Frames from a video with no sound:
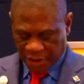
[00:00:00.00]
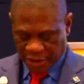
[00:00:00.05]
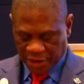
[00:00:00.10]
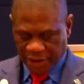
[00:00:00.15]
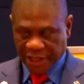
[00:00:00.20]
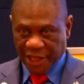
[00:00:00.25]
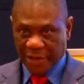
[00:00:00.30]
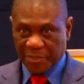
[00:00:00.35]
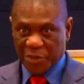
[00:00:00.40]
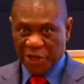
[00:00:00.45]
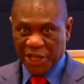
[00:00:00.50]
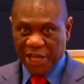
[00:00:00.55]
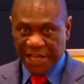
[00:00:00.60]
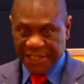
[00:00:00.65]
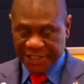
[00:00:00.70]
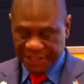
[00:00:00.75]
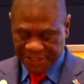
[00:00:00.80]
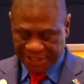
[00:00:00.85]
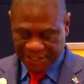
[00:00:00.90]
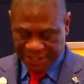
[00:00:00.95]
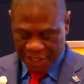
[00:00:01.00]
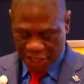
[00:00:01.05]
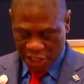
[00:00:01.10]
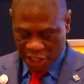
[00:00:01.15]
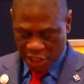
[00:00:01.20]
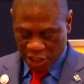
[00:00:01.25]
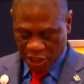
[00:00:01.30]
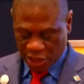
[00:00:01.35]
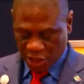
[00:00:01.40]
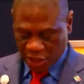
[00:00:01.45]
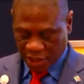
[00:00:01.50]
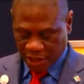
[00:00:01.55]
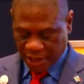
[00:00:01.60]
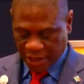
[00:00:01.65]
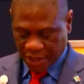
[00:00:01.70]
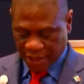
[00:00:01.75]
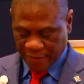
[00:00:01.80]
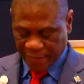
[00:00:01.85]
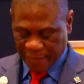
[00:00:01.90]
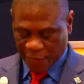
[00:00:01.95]
The BNC
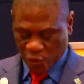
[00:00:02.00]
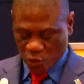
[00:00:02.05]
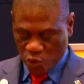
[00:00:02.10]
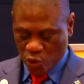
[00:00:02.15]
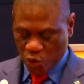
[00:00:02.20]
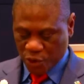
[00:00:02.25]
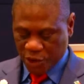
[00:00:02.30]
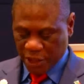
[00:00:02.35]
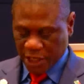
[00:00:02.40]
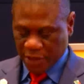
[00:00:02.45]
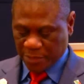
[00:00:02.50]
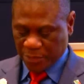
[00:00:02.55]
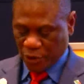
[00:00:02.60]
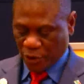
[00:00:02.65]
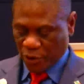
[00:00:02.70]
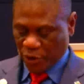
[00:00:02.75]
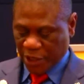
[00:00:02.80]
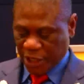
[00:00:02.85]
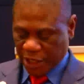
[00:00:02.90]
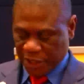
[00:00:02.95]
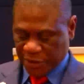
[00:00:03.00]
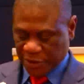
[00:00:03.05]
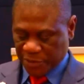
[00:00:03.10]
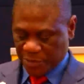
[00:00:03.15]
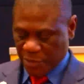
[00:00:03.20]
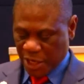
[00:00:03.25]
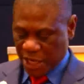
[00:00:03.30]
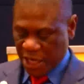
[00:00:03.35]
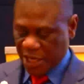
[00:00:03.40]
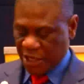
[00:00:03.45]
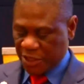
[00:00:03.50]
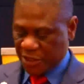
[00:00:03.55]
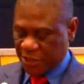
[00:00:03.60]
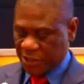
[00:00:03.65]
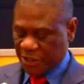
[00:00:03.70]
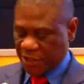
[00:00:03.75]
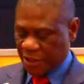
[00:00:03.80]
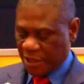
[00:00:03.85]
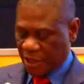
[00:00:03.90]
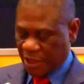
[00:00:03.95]
reviewed the progress made
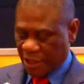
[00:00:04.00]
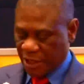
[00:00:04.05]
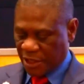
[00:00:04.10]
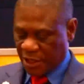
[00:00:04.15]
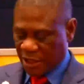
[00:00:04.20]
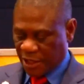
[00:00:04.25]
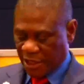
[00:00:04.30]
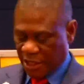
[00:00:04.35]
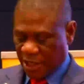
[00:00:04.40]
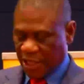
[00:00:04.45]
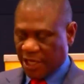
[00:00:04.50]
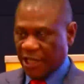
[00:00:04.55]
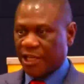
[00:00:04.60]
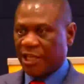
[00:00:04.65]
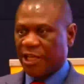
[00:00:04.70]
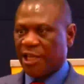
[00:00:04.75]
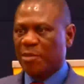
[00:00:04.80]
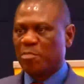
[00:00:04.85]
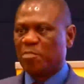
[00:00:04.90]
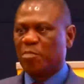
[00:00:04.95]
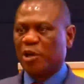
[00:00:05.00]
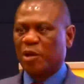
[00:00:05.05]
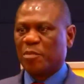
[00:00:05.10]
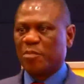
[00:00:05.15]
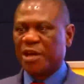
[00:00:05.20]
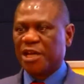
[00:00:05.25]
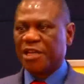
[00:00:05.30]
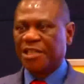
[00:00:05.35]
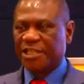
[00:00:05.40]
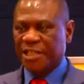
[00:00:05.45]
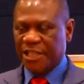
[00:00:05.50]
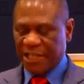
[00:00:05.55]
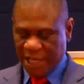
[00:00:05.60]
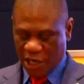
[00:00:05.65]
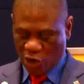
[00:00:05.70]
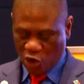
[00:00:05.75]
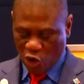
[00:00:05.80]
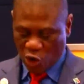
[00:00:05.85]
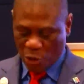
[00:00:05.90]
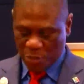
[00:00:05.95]
in implementing the
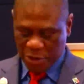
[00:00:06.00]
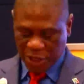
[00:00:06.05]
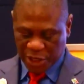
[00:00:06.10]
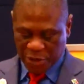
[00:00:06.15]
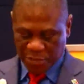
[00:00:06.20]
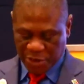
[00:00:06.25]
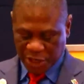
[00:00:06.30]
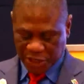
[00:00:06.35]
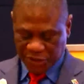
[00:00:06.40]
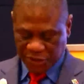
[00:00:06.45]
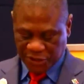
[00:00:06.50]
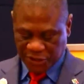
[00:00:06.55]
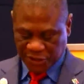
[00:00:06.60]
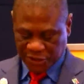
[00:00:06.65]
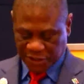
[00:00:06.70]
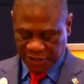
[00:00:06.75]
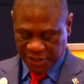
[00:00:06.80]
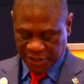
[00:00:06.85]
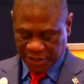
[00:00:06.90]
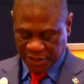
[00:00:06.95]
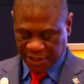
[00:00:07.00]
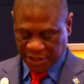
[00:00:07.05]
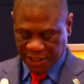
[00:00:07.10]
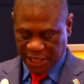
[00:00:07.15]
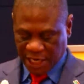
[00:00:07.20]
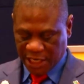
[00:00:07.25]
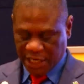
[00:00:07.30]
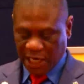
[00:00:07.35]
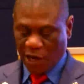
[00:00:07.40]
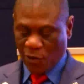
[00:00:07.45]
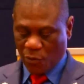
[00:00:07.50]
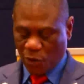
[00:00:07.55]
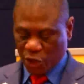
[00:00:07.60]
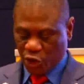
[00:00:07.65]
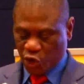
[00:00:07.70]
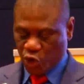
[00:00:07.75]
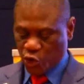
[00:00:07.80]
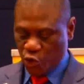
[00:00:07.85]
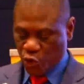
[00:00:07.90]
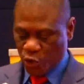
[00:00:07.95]
commitments that our
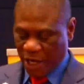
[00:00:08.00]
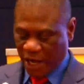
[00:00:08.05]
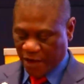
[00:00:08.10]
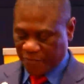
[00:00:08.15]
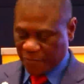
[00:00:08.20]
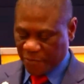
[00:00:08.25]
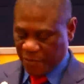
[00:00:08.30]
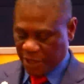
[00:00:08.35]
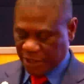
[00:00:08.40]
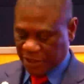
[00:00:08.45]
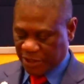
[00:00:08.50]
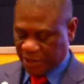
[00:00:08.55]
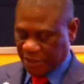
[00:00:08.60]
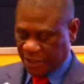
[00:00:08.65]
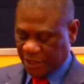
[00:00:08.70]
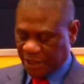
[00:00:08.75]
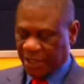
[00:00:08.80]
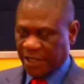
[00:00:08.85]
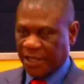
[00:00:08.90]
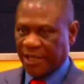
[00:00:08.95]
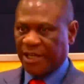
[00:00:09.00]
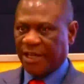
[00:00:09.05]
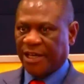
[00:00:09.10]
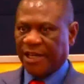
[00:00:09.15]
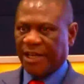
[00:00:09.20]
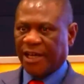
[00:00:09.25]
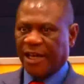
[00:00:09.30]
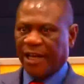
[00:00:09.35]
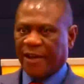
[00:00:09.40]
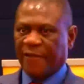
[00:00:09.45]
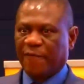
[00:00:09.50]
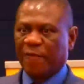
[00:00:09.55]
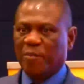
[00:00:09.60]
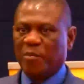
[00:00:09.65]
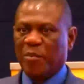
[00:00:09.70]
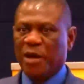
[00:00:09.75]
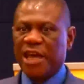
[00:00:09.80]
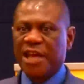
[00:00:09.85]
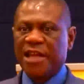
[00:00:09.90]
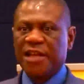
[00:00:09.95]
two governments have
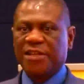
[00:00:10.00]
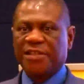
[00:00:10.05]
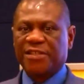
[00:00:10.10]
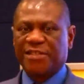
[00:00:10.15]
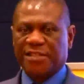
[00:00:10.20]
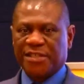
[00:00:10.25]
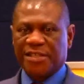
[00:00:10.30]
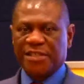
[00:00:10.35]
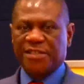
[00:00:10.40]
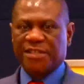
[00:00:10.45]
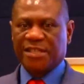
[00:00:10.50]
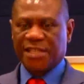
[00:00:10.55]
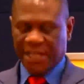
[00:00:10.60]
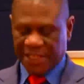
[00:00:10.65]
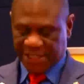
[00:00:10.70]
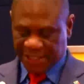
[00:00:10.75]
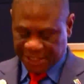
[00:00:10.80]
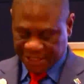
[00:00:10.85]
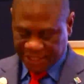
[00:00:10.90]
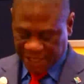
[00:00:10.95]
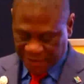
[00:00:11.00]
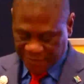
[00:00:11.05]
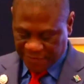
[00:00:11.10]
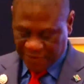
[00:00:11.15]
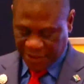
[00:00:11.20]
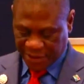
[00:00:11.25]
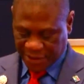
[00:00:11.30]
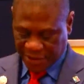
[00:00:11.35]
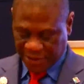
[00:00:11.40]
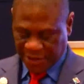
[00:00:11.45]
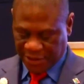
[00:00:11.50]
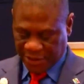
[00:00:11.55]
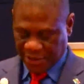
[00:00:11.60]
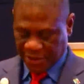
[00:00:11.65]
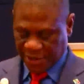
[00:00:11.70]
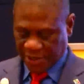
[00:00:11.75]
made since the 7th